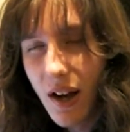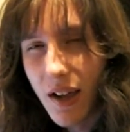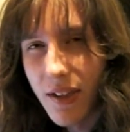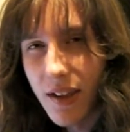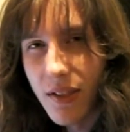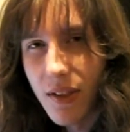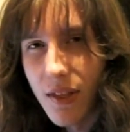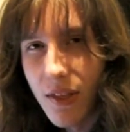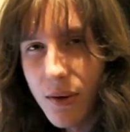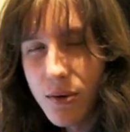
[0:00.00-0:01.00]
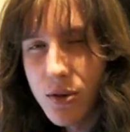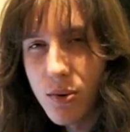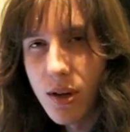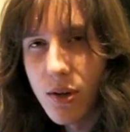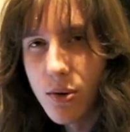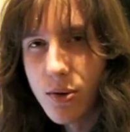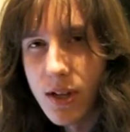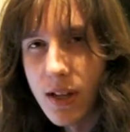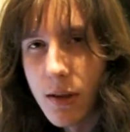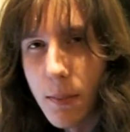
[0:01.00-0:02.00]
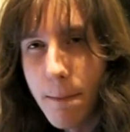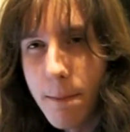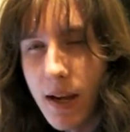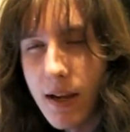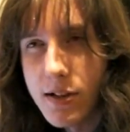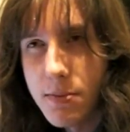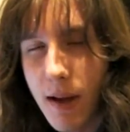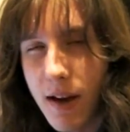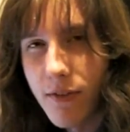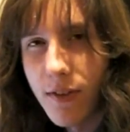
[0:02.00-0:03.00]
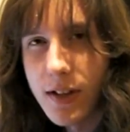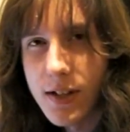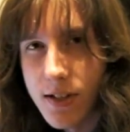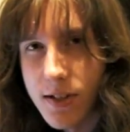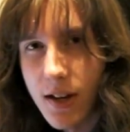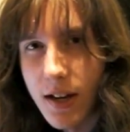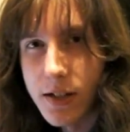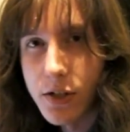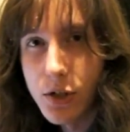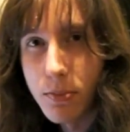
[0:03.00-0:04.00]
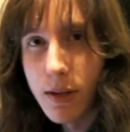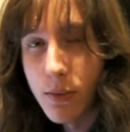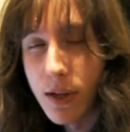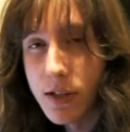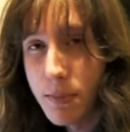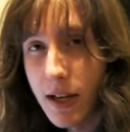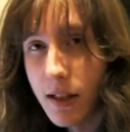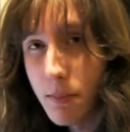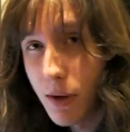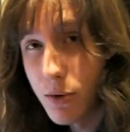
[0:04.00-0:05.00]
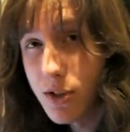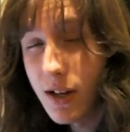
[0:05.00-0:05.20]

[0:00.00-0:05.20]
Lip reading: I think that those who are causing the biggest benefit to society should be the ones paid the most,